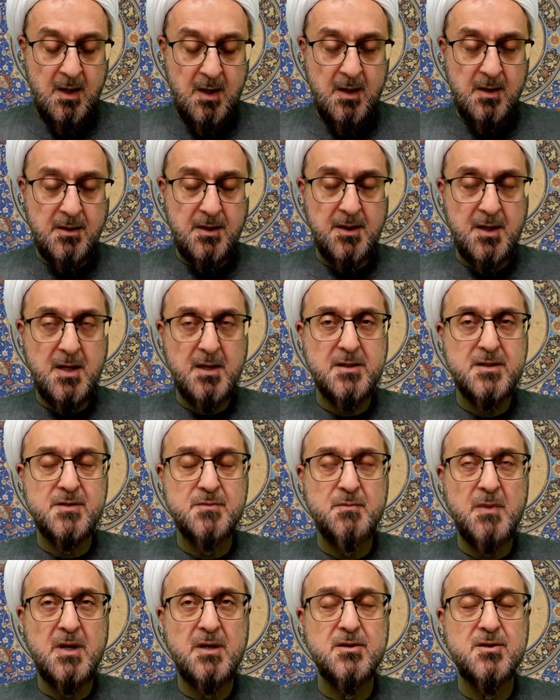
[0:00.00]
The next
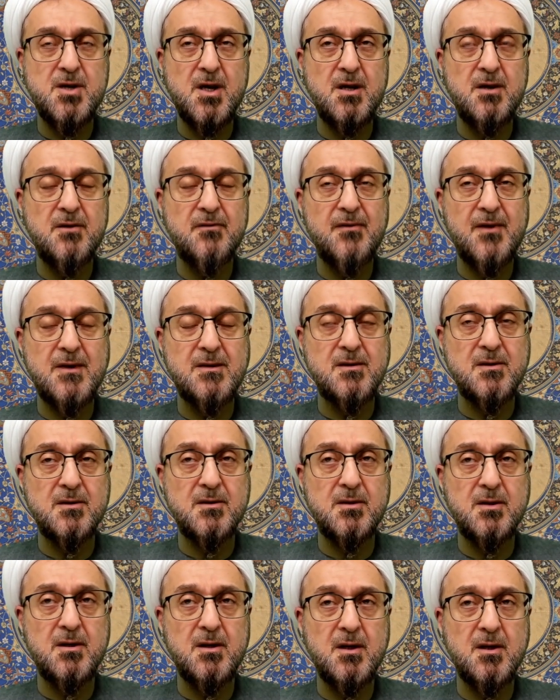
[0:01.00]
major
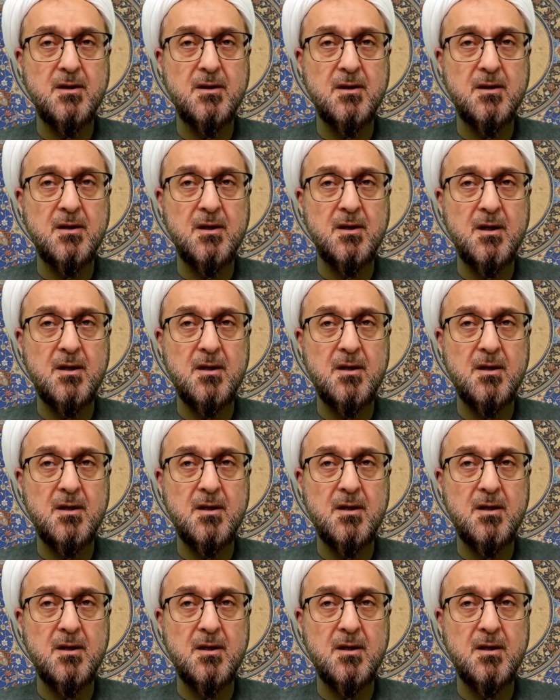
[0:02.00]
event in